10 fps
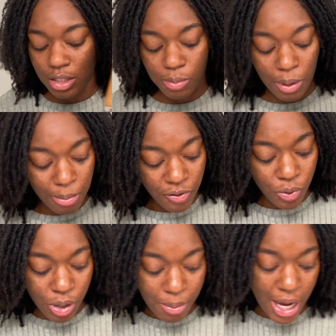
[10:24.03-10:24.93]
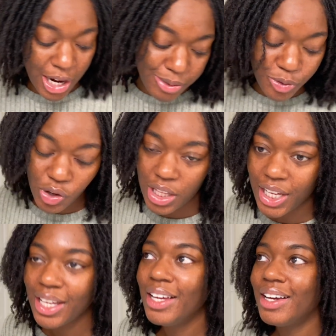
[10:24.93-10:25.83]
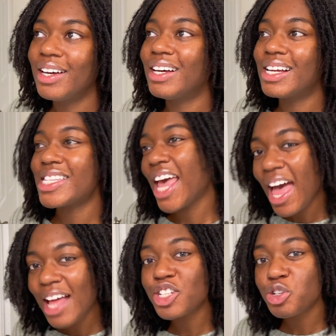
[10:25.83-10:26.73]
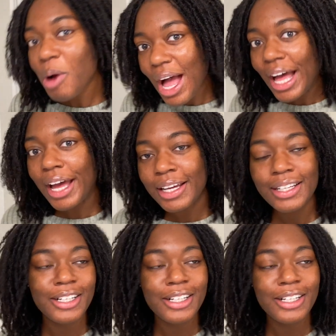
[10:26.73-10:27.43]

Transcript: but before my hair was feeling a tad dry.